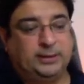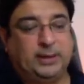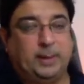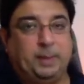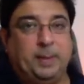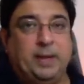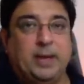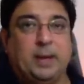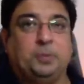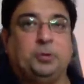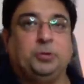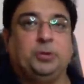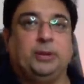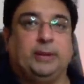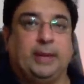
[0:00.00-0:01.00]
stepping
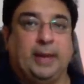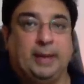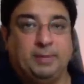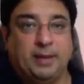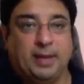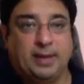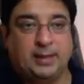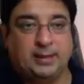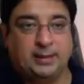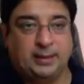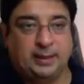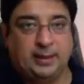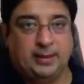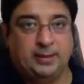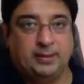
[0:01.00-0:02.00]
up to the game
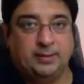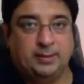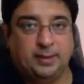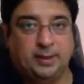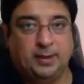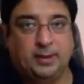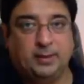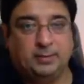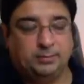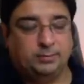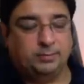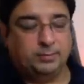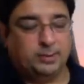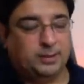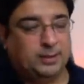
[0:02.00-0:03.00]
nicely
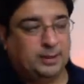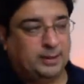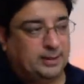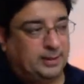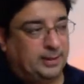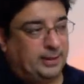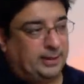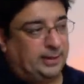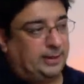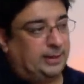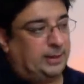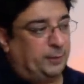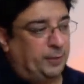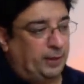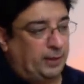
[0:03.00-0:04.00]
it's a
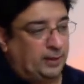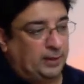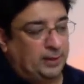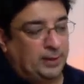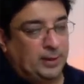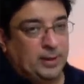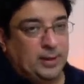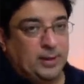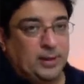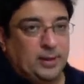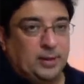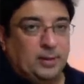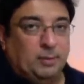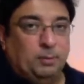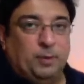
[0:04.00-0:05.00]
little difficult.
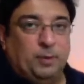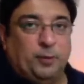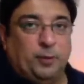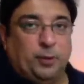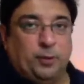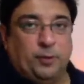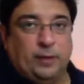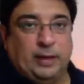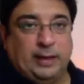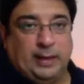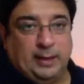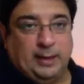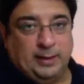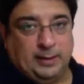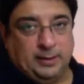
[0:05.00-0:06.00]
Before
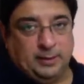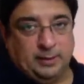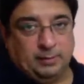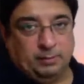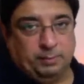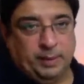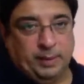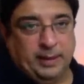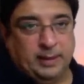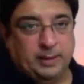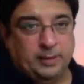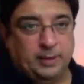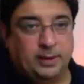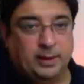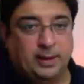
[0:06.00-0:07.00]
we begin
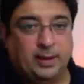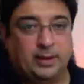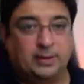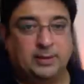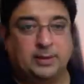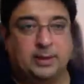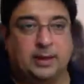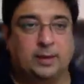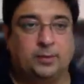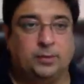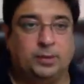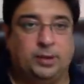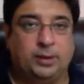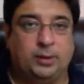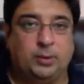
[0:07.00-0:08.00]
our class, I
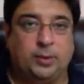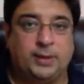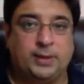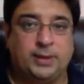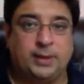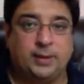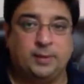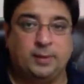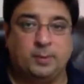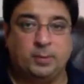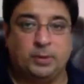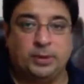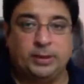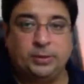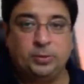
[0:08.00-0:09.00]
would request
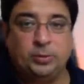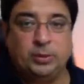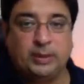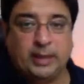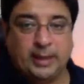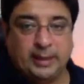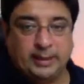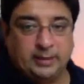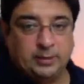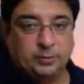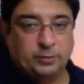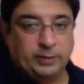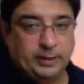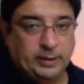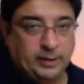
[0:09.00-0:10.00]
everybody to like the
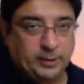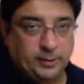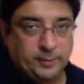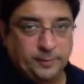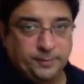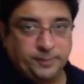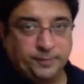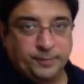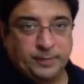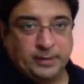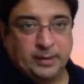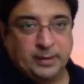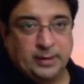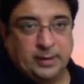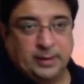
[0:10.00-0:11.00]
video,
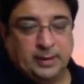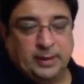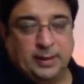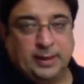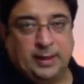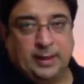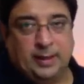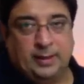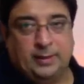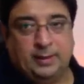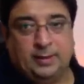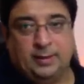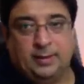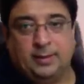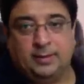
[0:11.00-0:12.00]
and
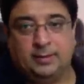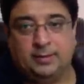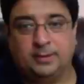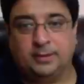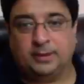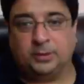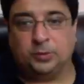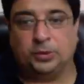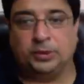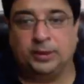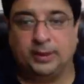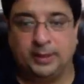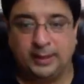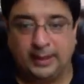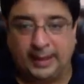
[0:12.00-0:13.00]
this would
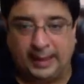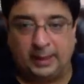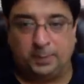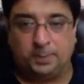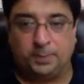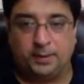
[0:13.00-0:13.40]
help